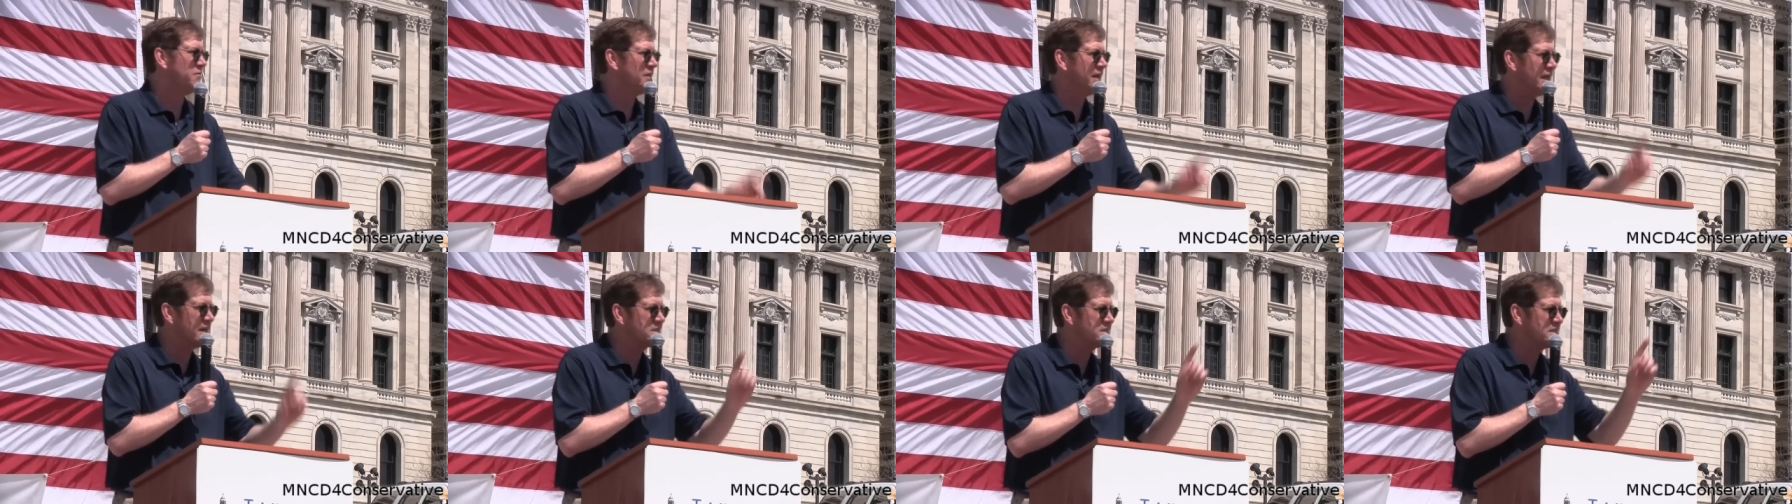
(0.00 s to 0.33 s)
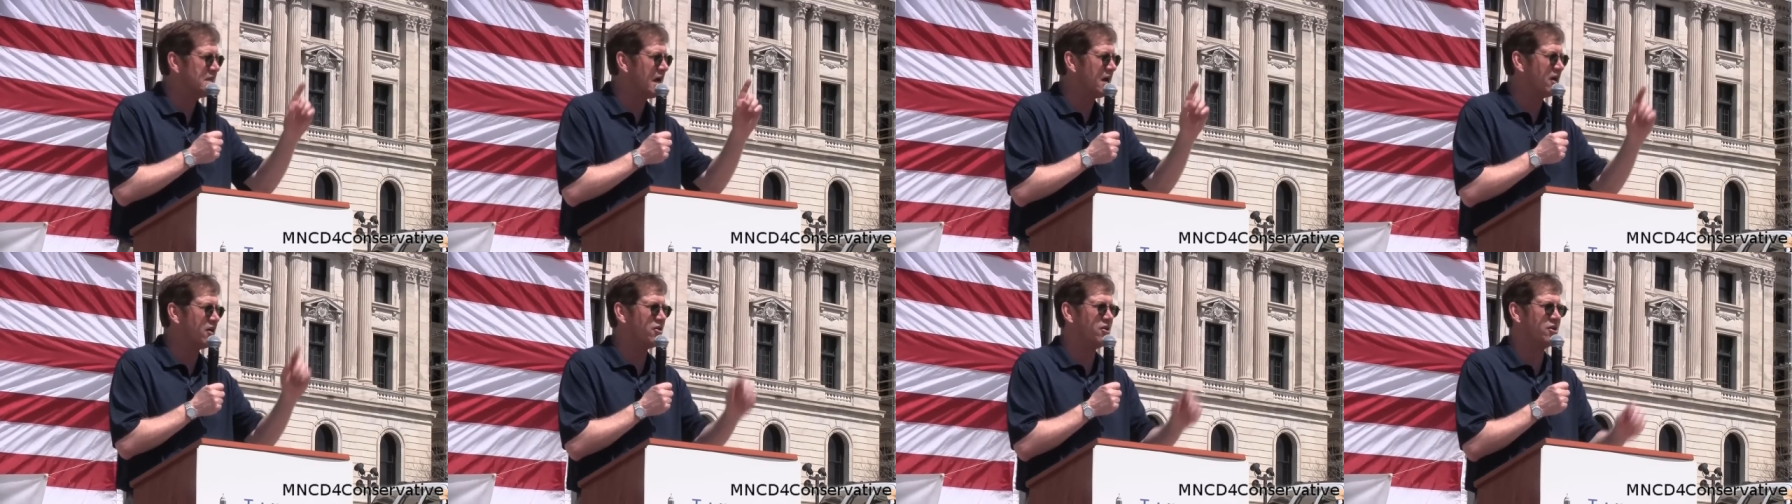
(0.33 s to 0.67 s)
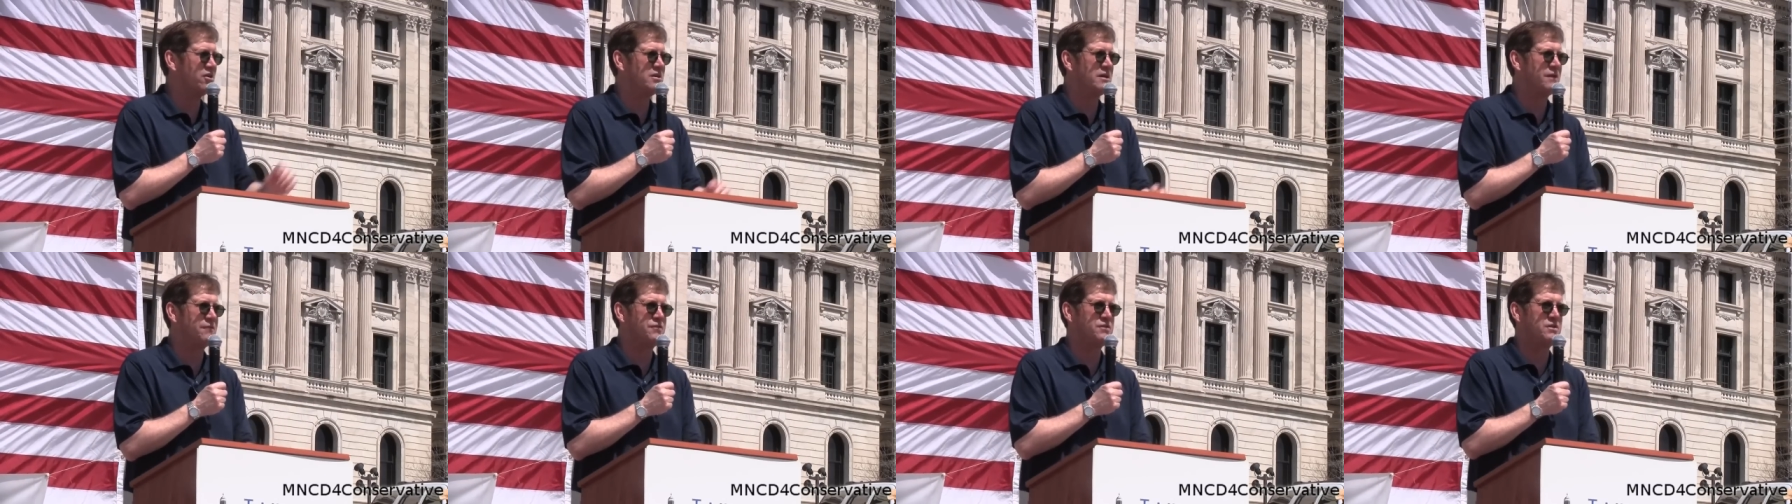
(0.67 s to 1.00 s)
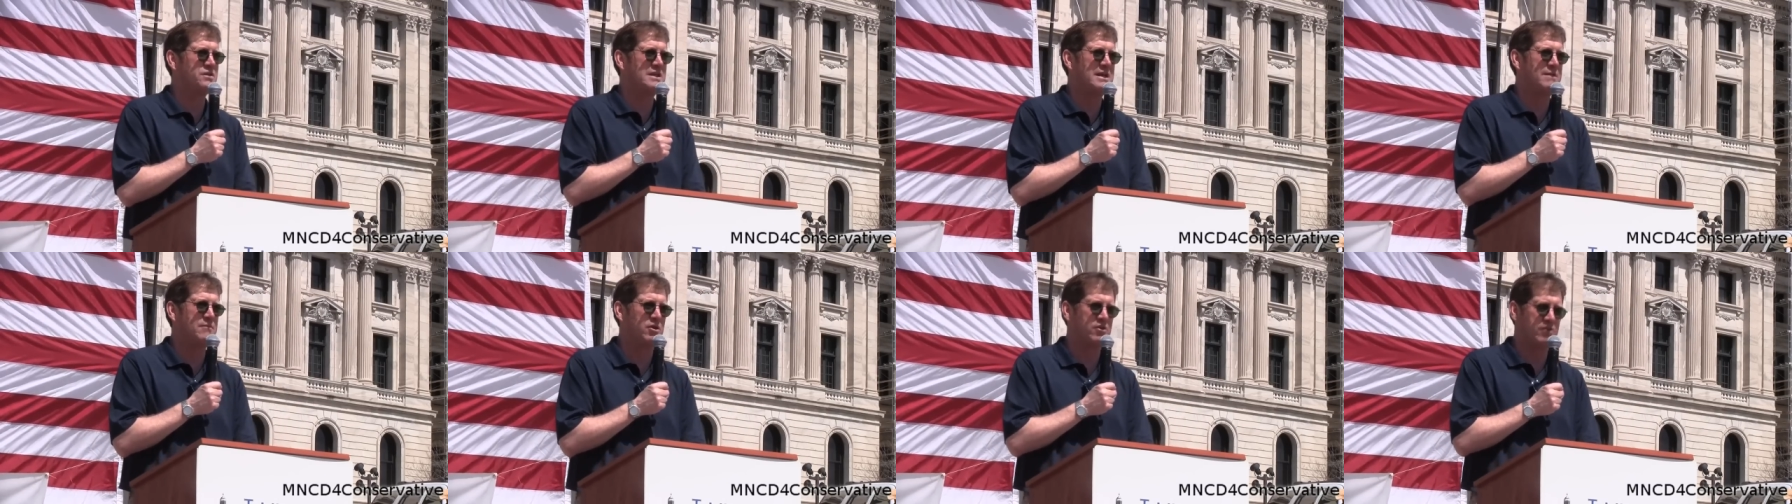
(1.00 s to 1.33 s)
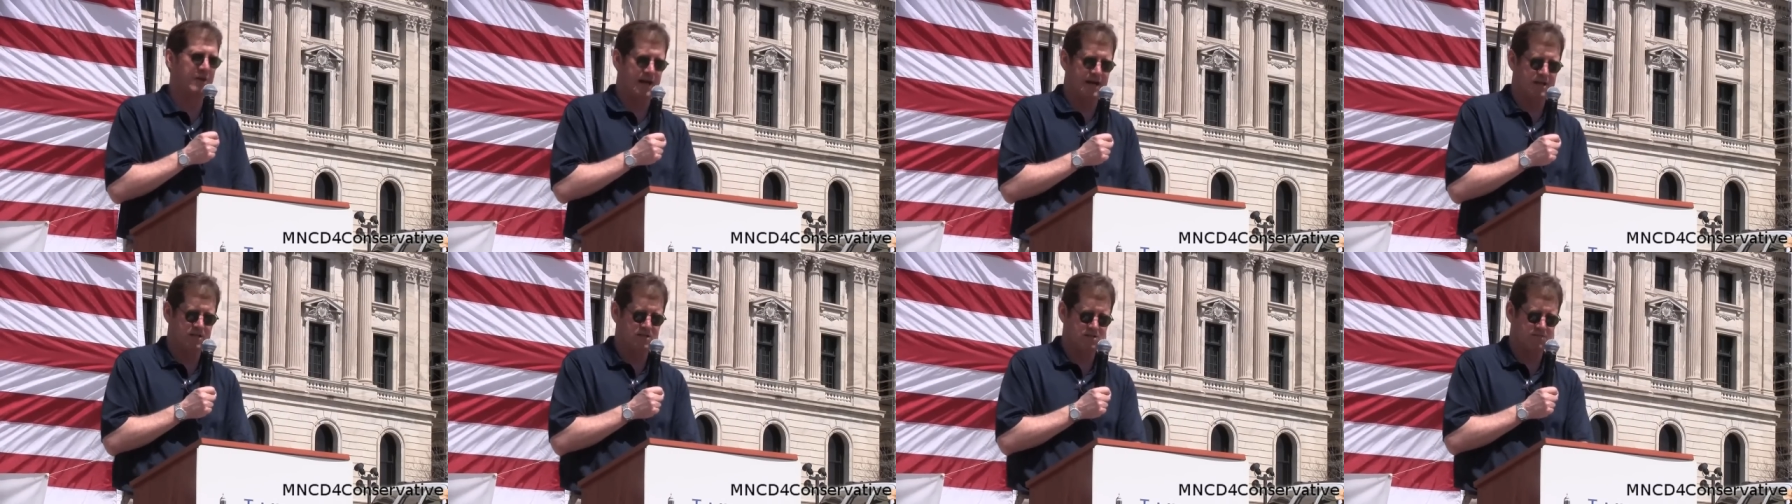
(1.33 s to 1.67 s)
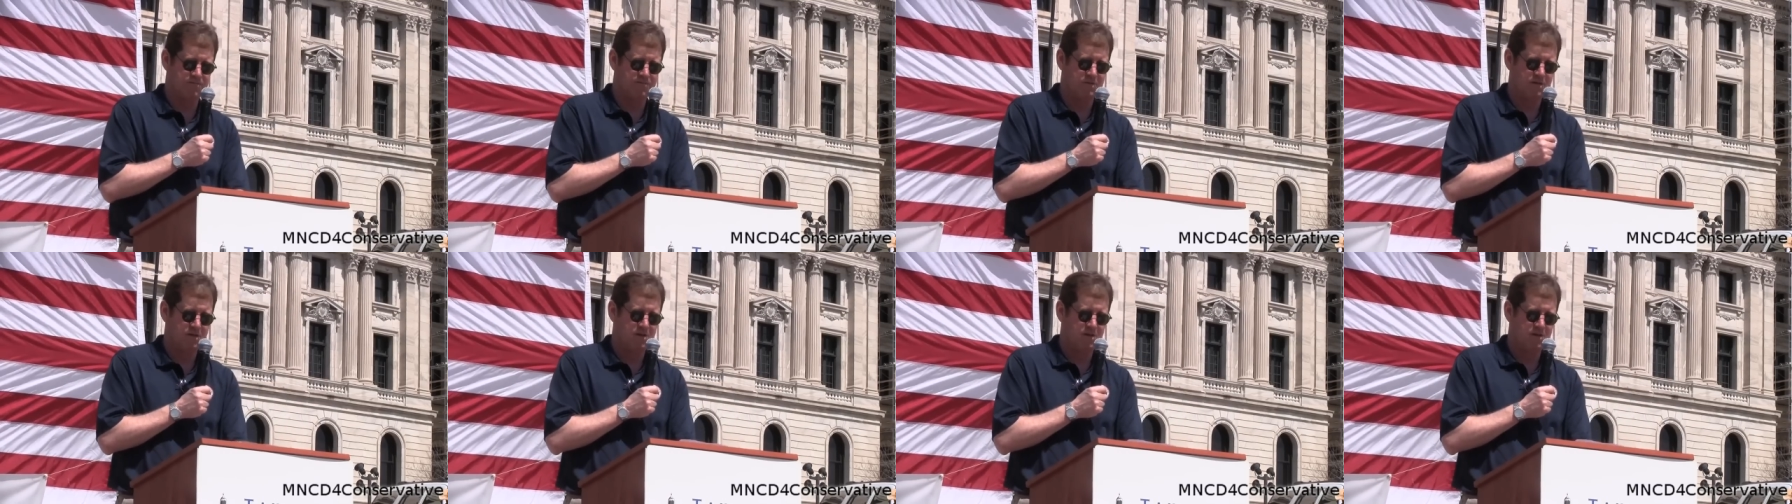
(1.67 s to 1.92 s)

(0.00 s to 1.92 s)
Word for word: That's not good enough for the Democrats.